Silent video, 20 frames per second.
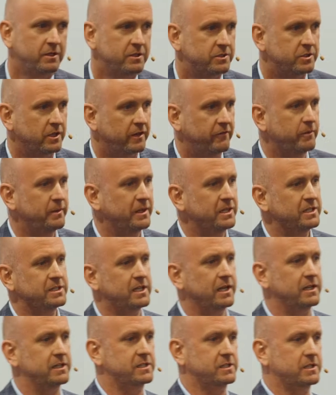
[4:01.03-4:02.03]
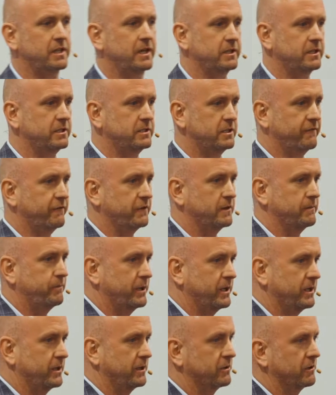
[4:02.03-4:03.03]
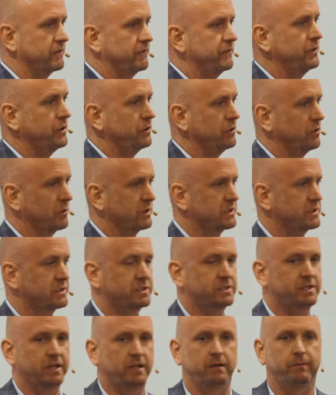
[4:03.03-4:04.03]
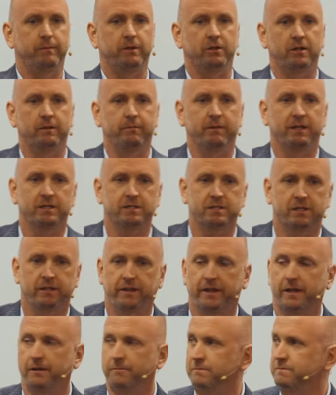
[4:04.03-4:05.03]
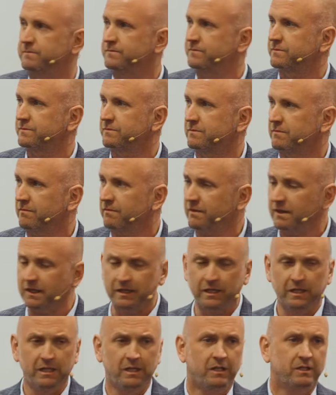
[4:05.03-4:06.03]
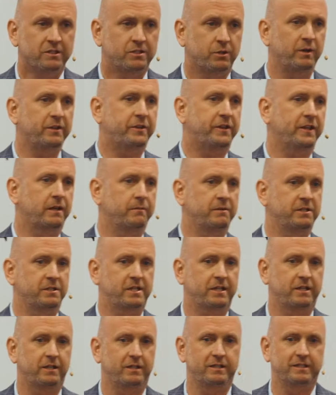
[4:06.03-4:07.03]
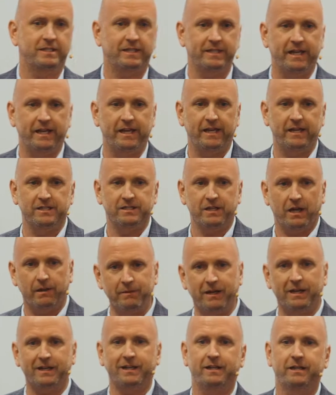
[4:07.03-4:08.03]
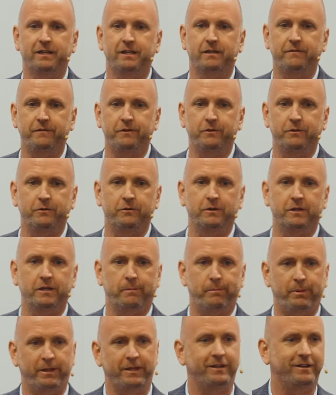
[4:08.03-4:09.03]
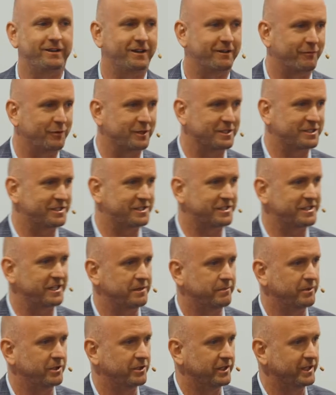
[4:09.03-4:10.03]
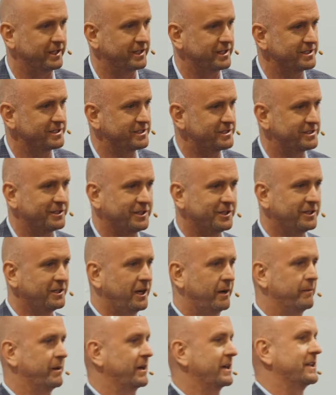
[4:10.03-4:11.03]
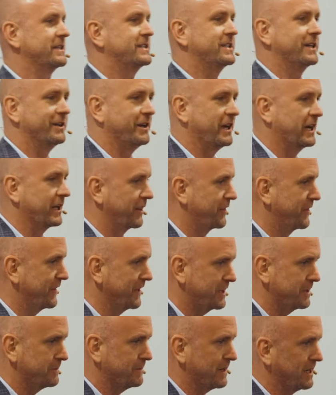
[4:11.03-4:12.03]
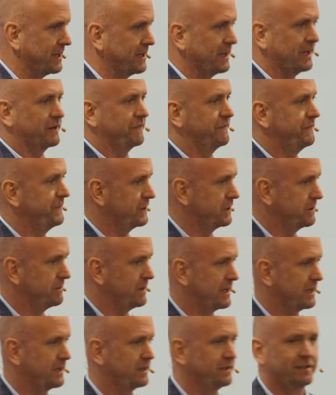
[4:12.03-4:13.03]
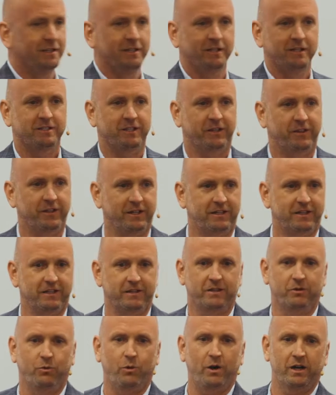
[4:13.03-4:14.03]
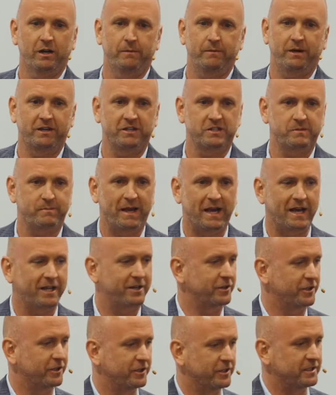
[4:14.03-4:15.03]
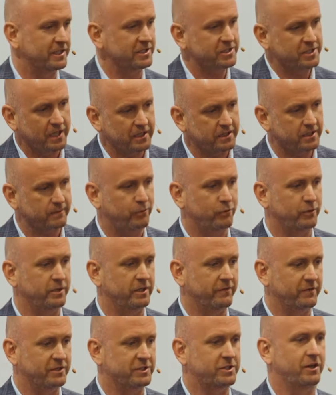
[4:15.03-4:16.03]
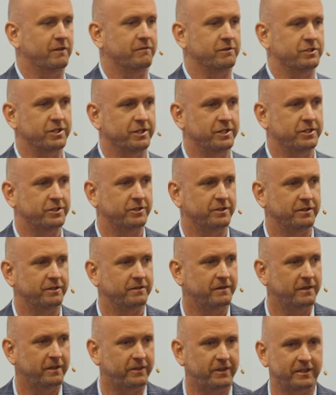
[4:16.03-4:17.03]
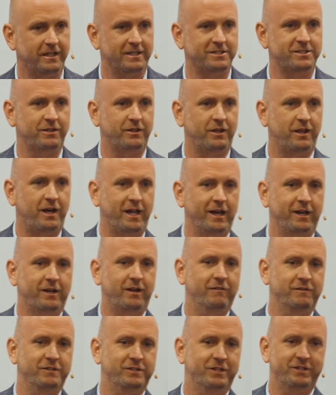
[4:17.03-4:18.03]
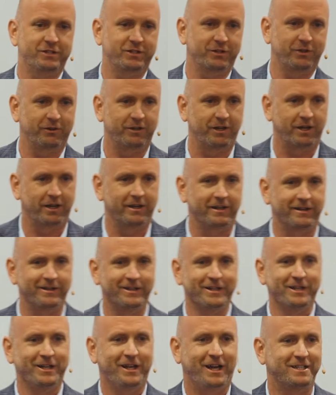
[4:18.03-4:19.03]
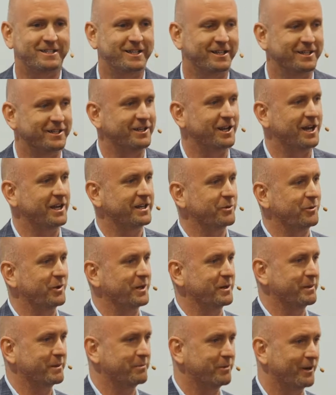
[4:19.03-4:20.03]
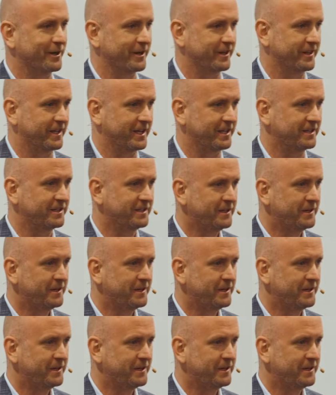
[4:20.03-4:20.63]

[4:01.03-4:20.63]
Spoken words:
So everybody's got a slightly different opinion or view what sustainability means to them. So one thing I'm going to tell you today is I'm not going to give you an opinion on what sustainability is. I'm not going to tell you how to think about it, how to feel about it, to think that the water bottle is bad or good. That's not the point of this conversation. I think that's a lot of conversation going on, and I tend to not to want to be part of that.